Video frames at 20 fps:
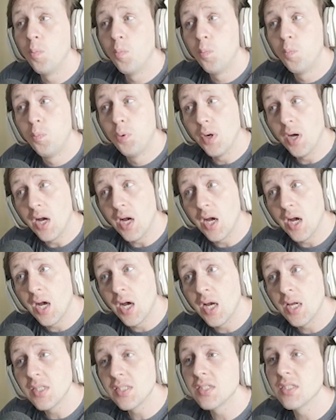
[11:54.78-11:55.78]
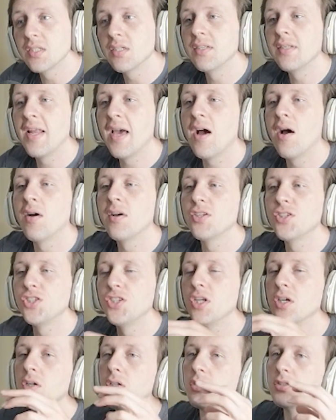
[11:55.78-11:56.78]
but now it
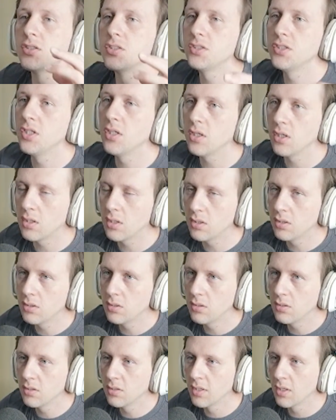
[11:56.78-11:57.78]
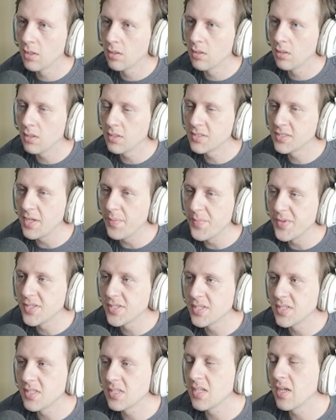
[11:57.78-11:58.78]
shields your little
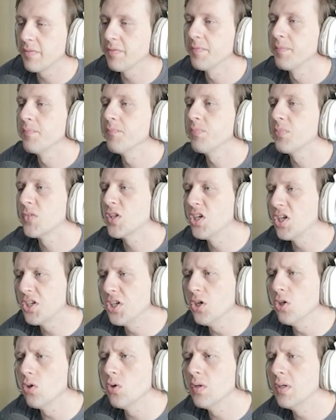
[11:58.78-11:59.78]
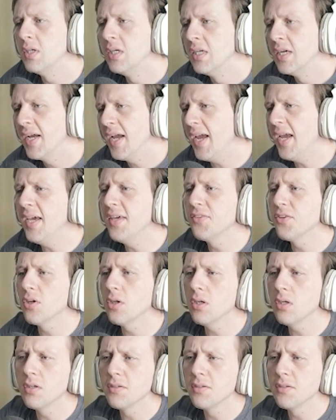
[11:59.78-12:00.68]
summons and stuff. Cuckoo. Either